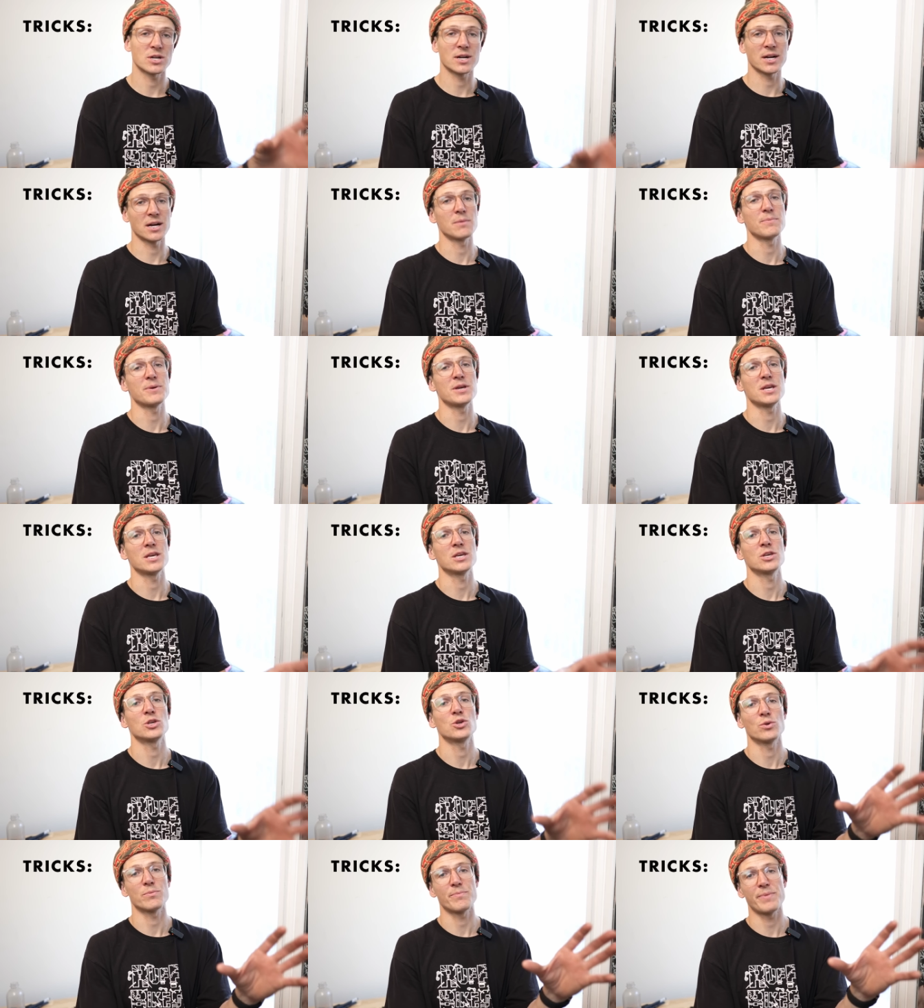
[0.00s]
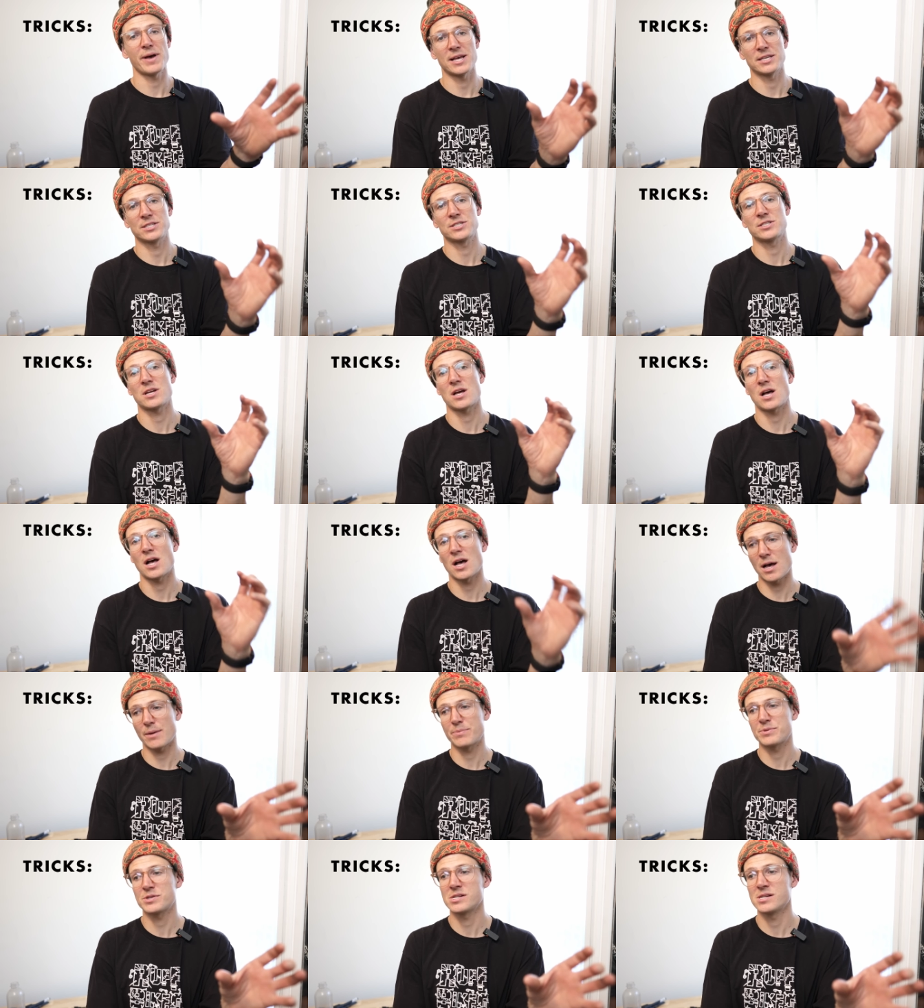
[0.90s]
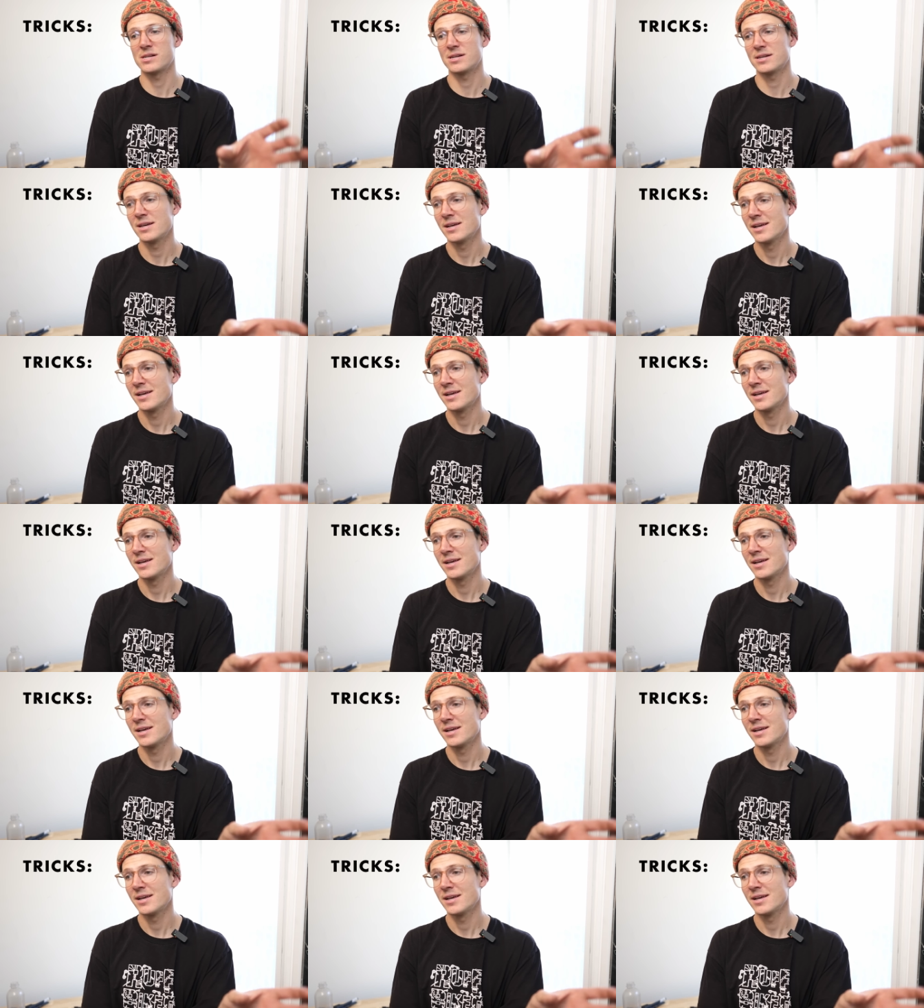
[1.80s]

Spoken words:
are gonna be your best option.